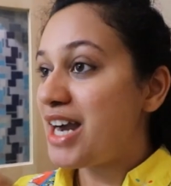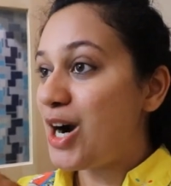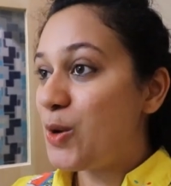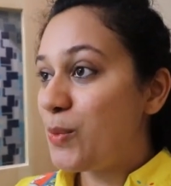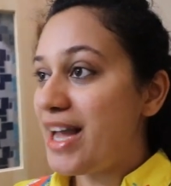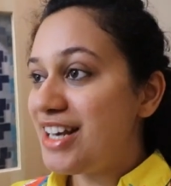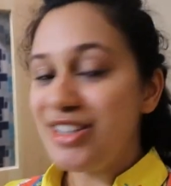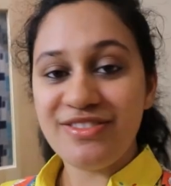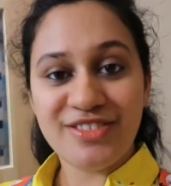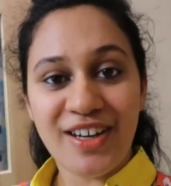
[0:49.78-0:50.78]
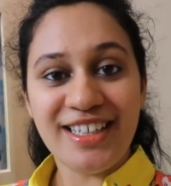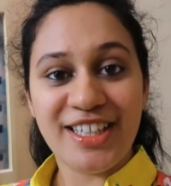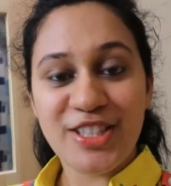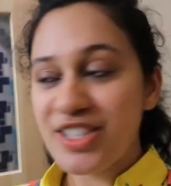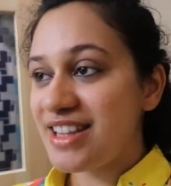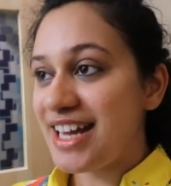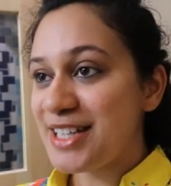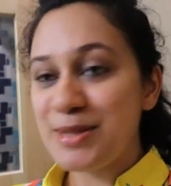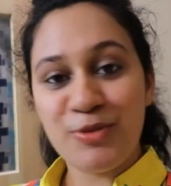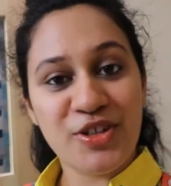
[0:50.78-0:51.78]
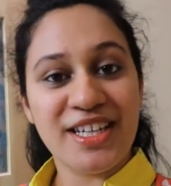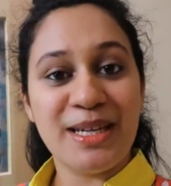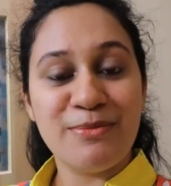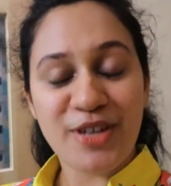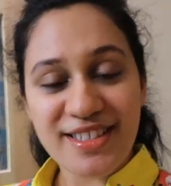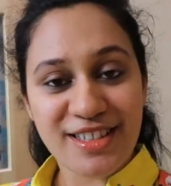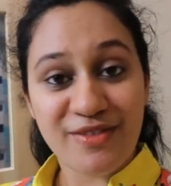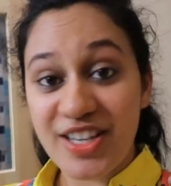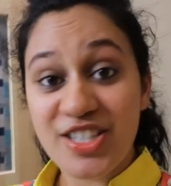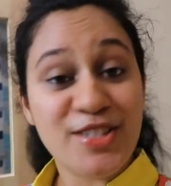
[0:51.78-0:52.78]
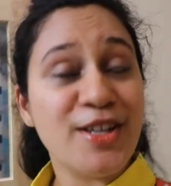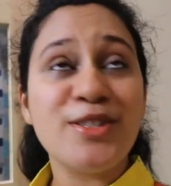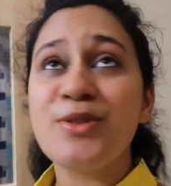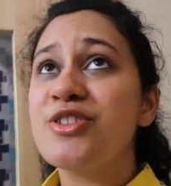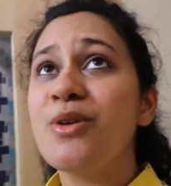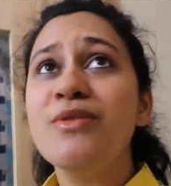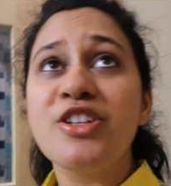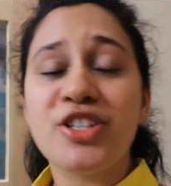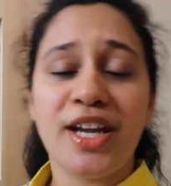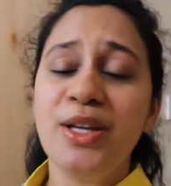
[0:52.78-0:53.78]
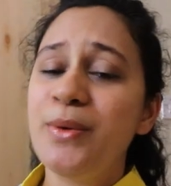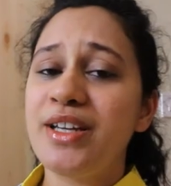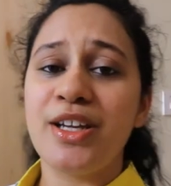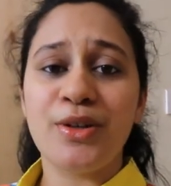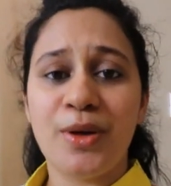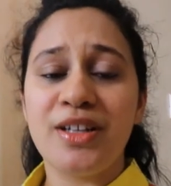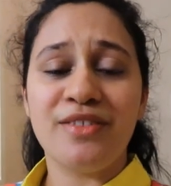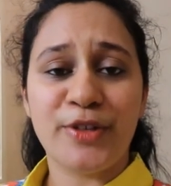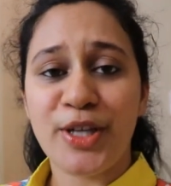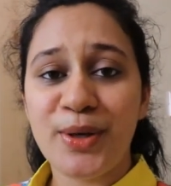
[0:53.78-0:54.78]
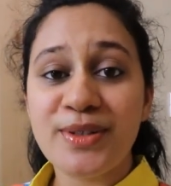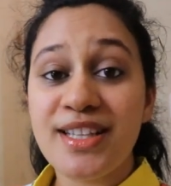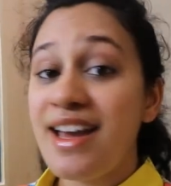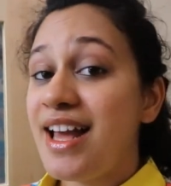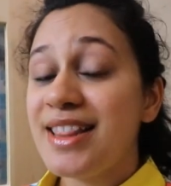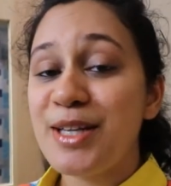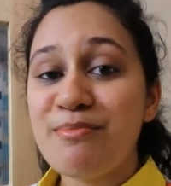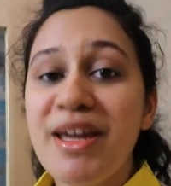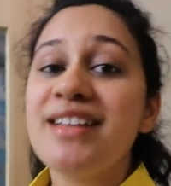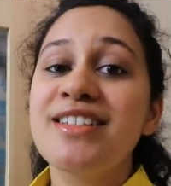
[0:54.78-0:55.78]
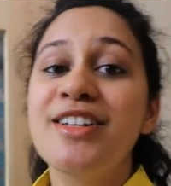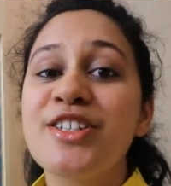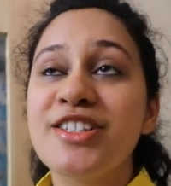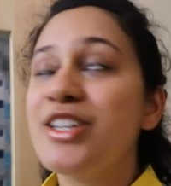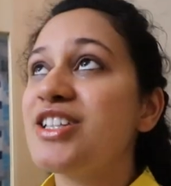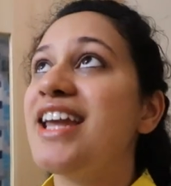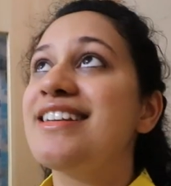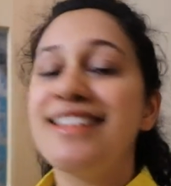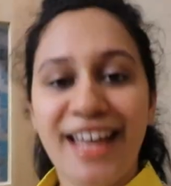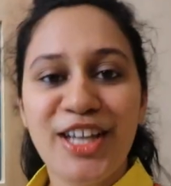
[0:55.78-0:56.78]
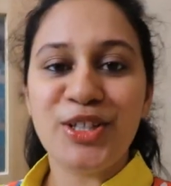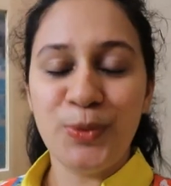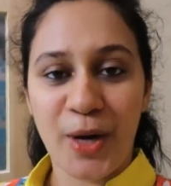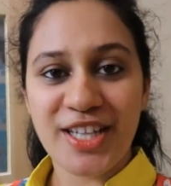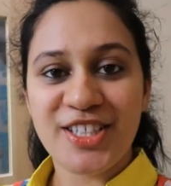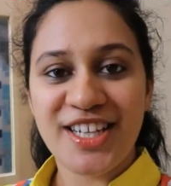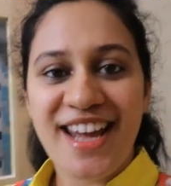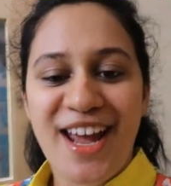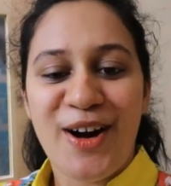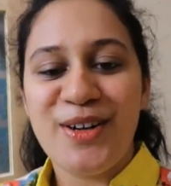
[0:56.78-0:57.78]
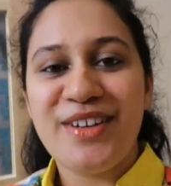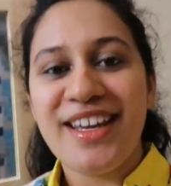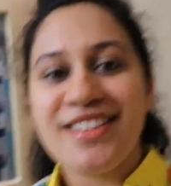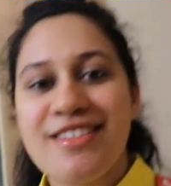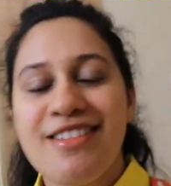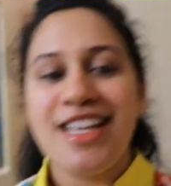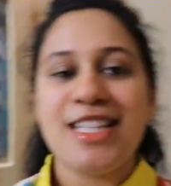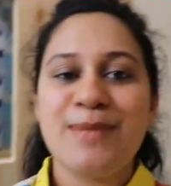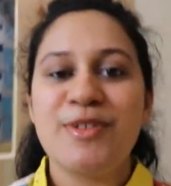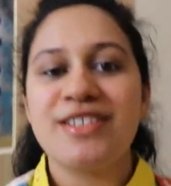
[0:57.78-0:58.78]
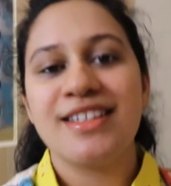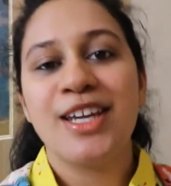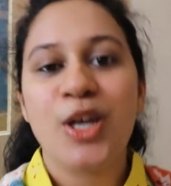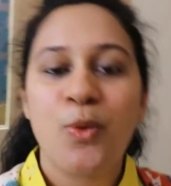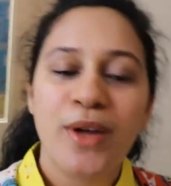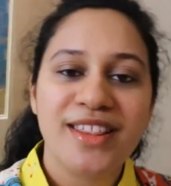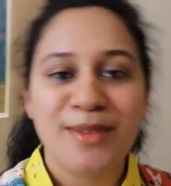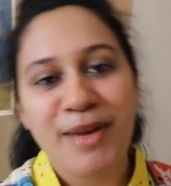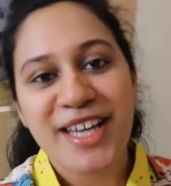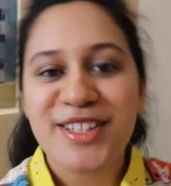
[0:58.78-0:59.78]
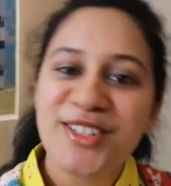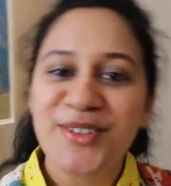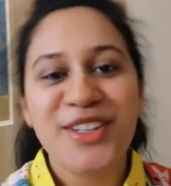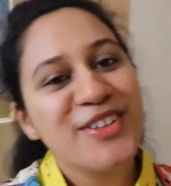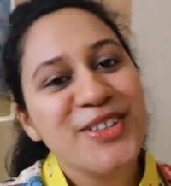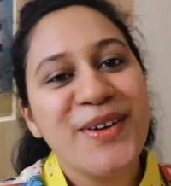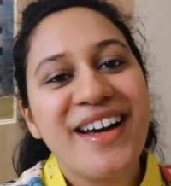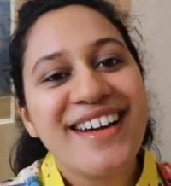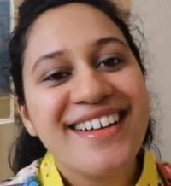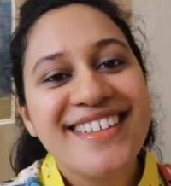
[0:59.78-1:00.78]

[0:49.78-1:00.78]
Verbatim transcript: a well of knowledge that is pretty impressive and she's also so genuine in all her videos that makes her such a delight to watch. Alright, so let's proceed with my studio tour.